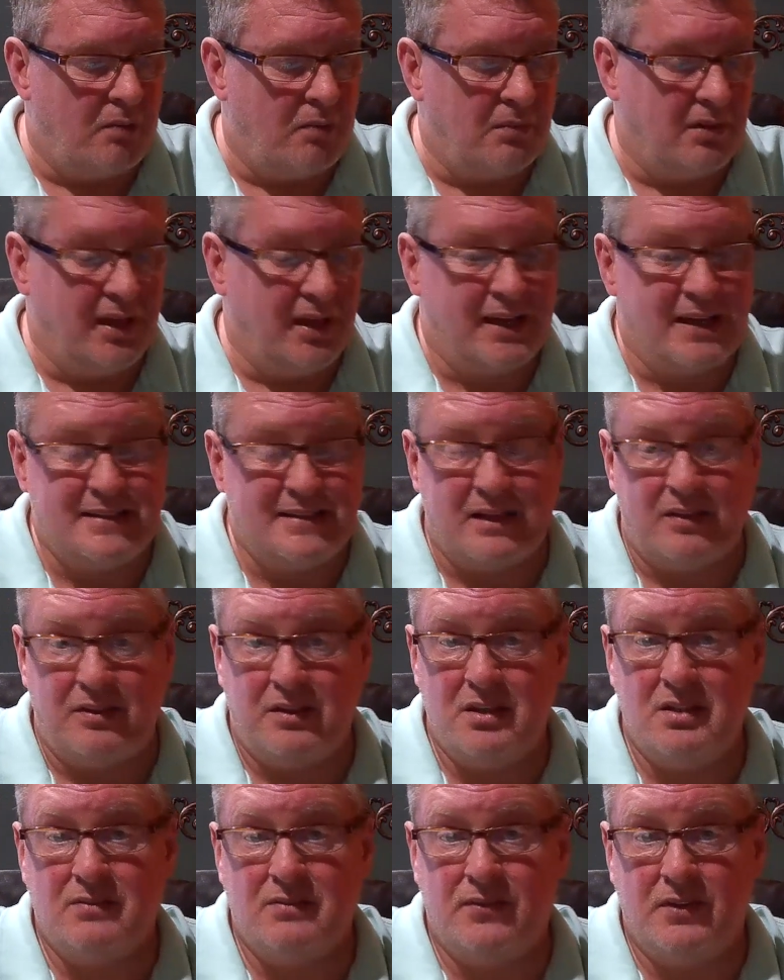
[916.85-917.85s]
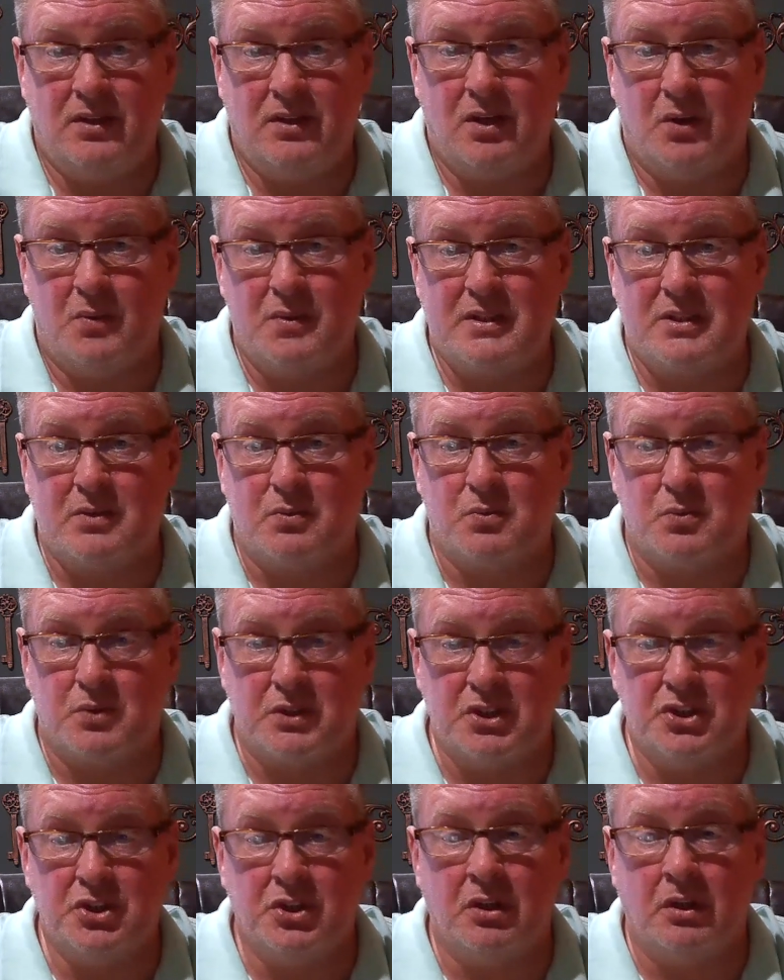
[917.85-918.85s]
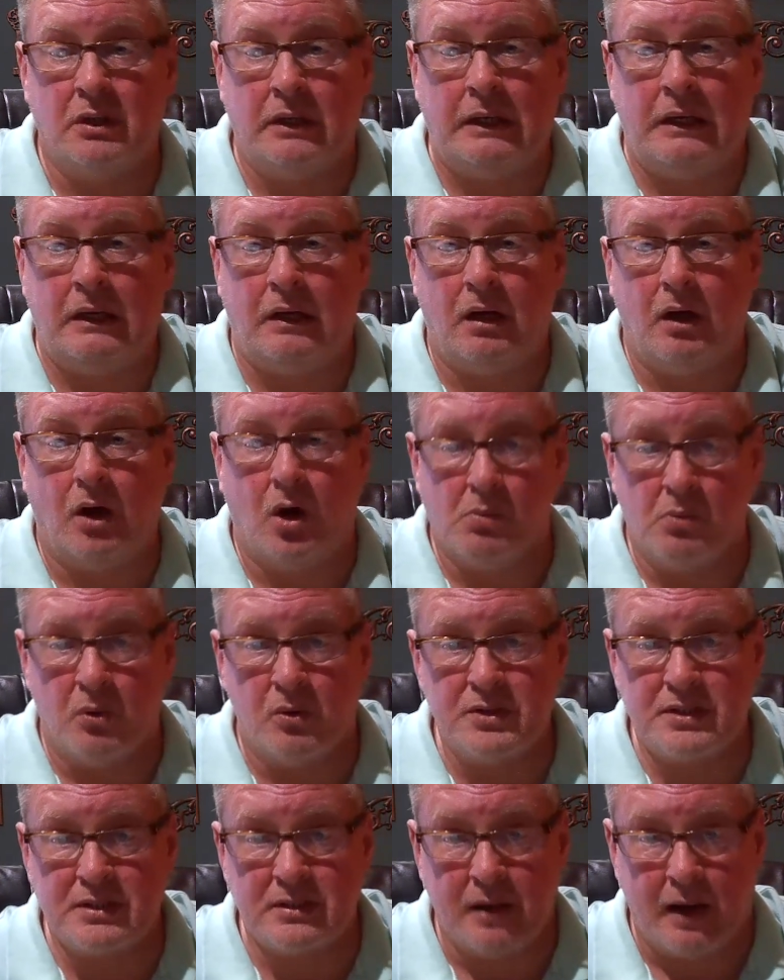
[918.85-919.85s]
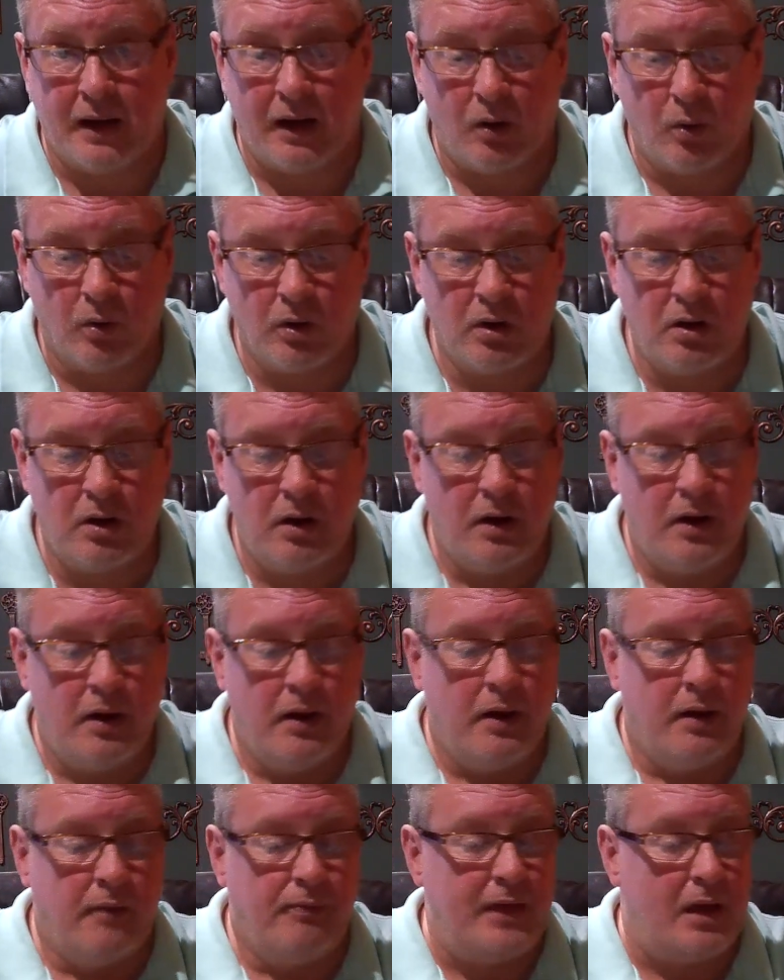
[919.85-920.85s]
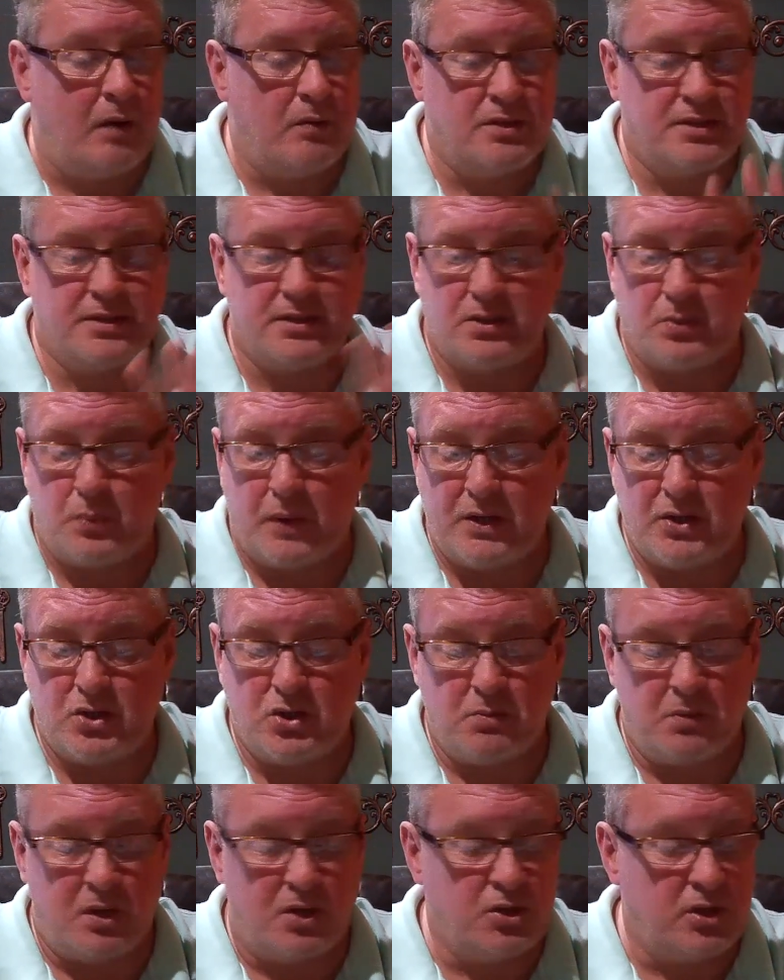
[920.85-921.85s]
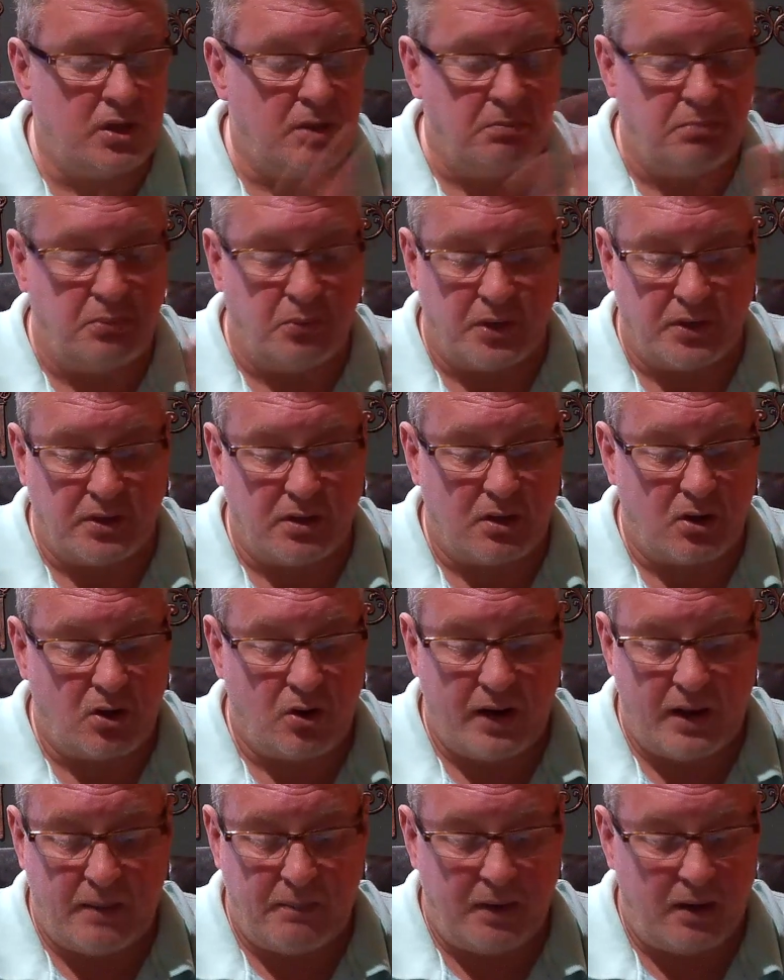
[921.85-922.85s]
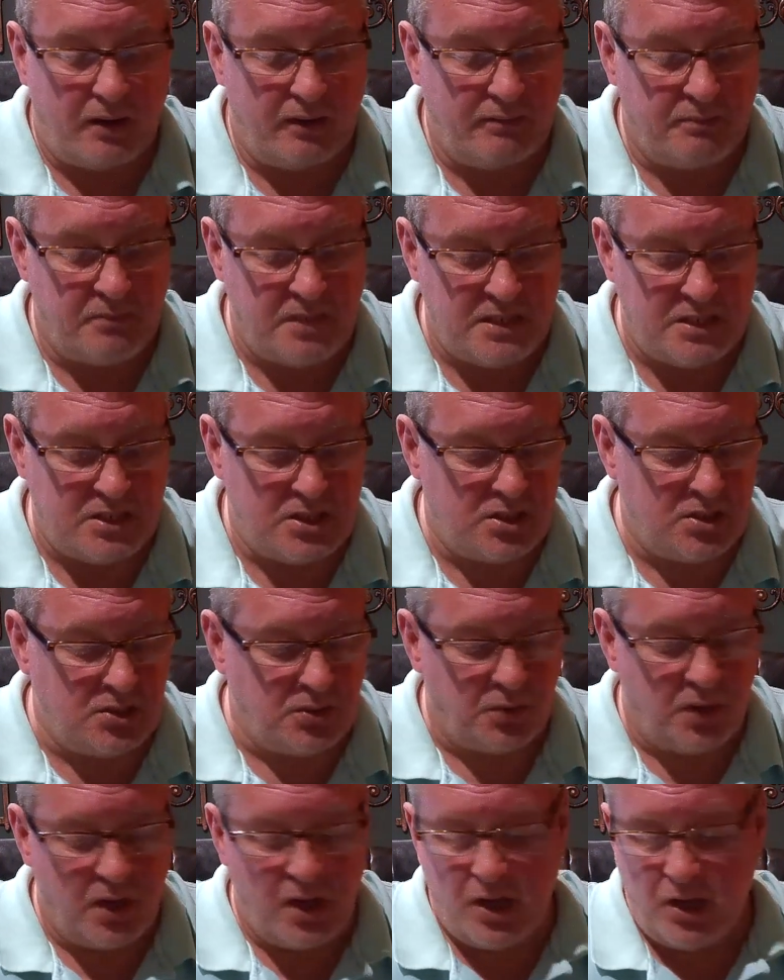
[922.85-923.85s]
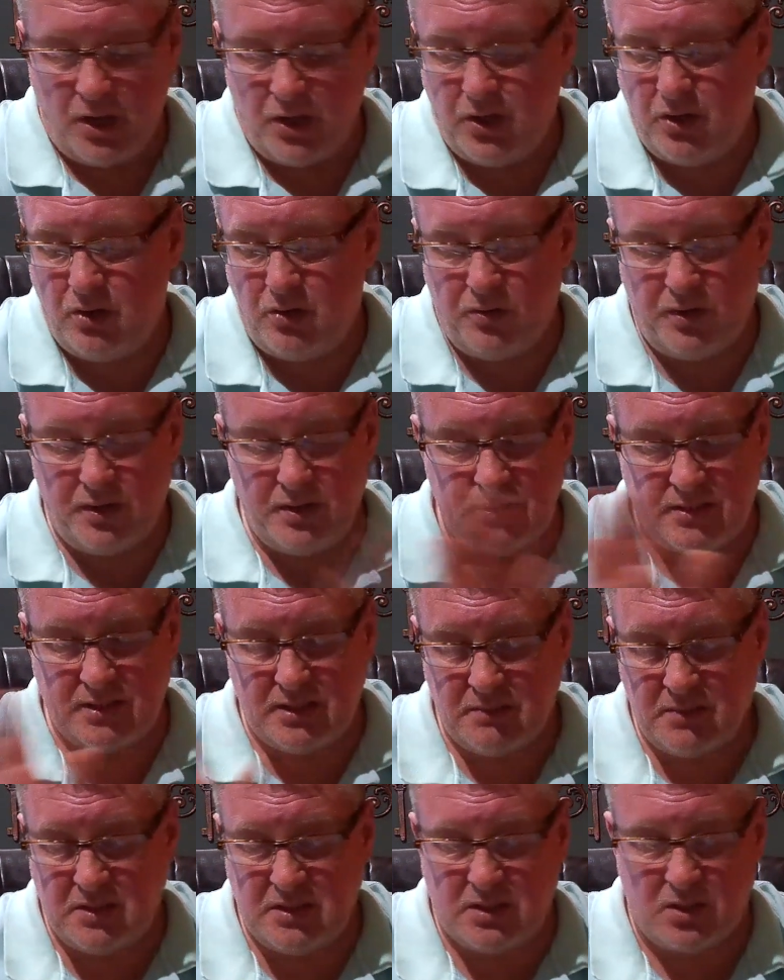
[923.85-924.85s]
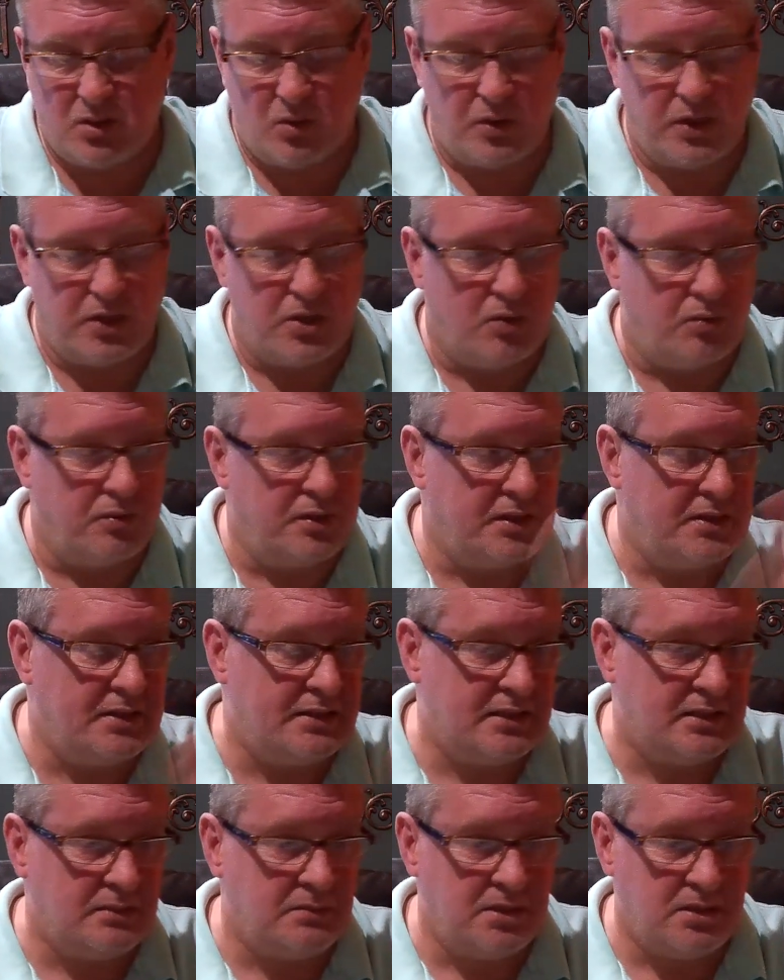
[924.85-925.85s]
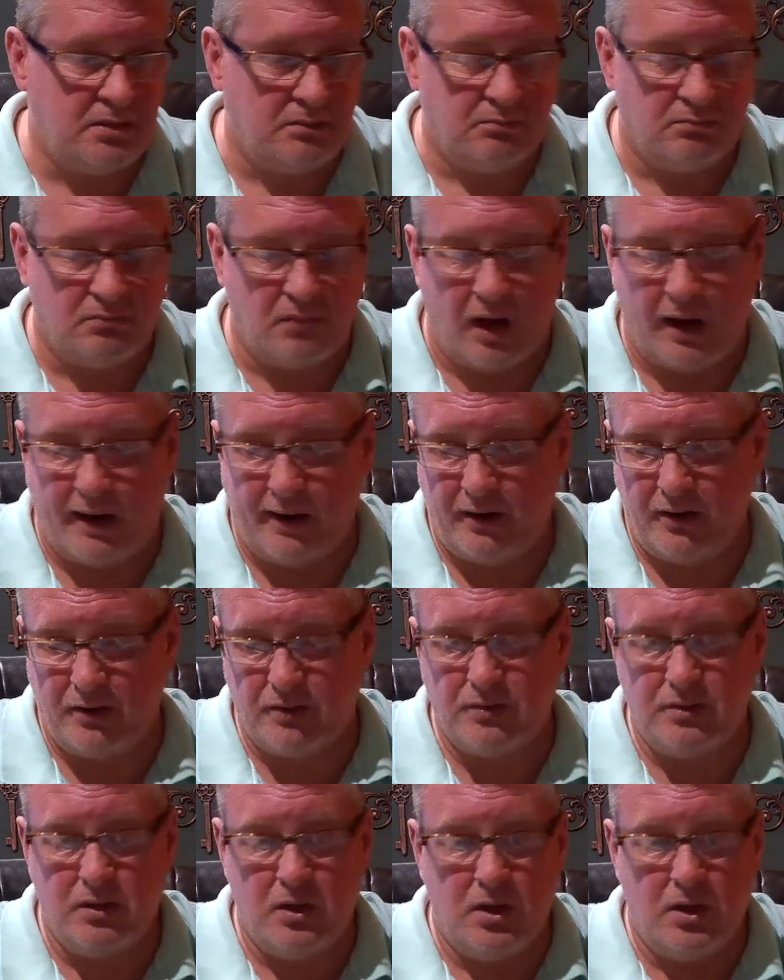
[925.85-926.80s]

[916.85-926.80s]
Like I said, this video was originally almost an hour. That was just way too much. It bored the crap out of me too. You don't need to see me sew. You don't need to see me iron.